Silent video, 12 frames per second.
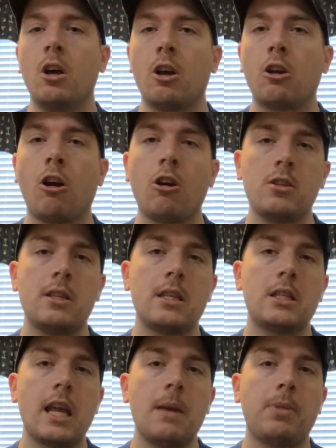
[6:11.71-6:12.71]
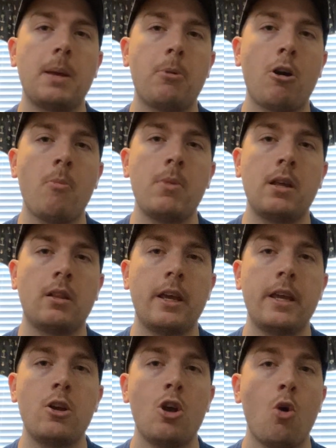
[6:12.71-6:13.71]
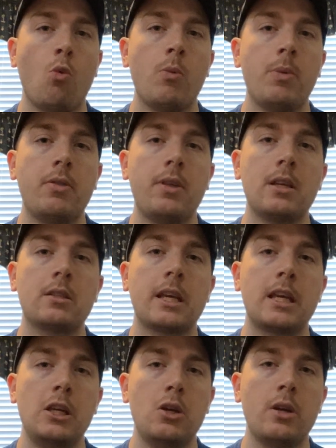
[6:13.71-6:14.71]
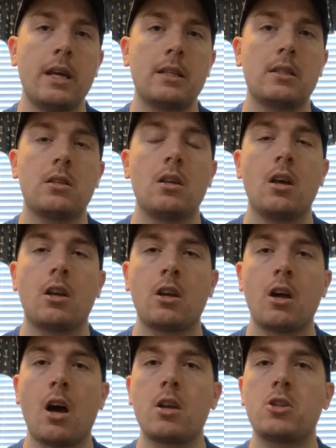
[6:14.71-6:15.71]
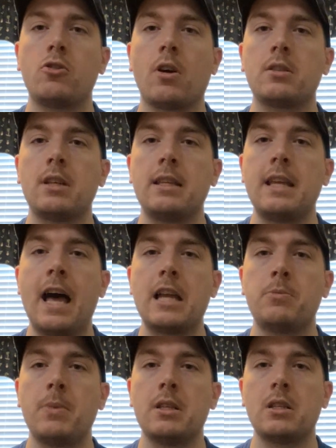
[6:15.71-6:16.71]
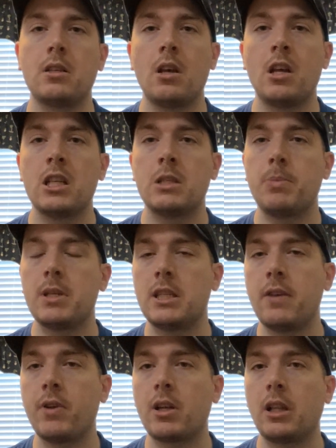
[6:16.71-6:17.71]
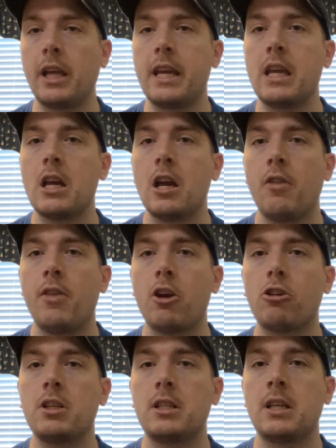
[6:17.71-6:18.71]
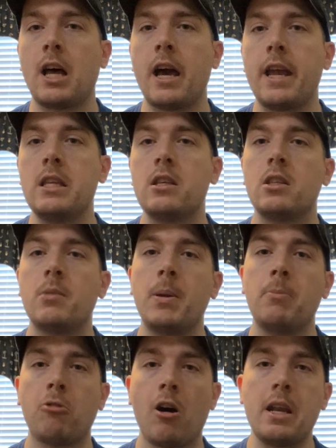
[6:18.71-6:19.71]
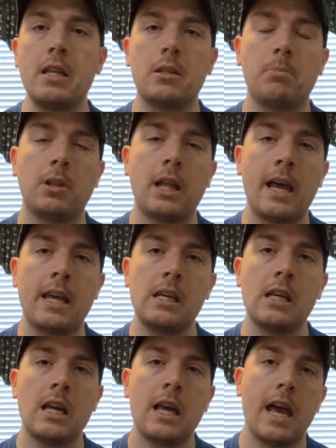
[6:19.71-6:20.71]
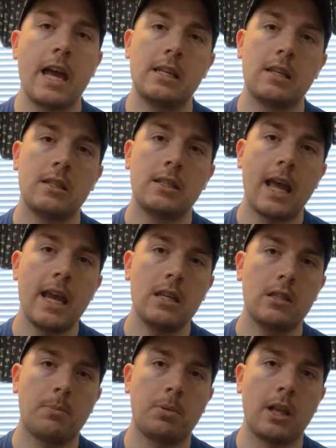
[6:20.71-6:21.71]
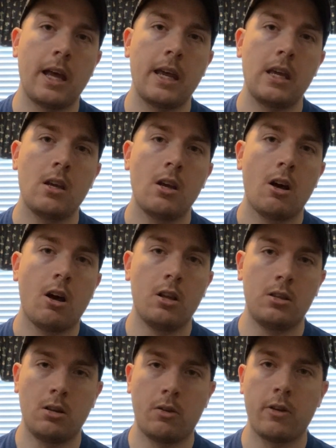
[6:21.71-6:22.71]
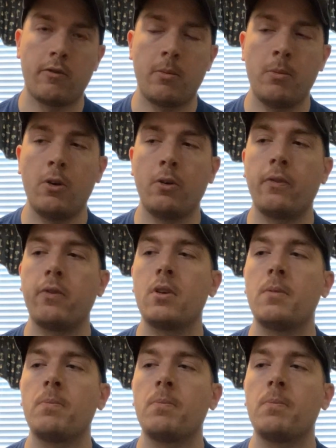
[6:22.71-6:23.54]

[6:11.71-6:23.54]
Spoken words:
Cards that stay in play permanently would be things like units, constructs, attachments. Specifically, they are designed to be brought into play and to stay into play until they're removed.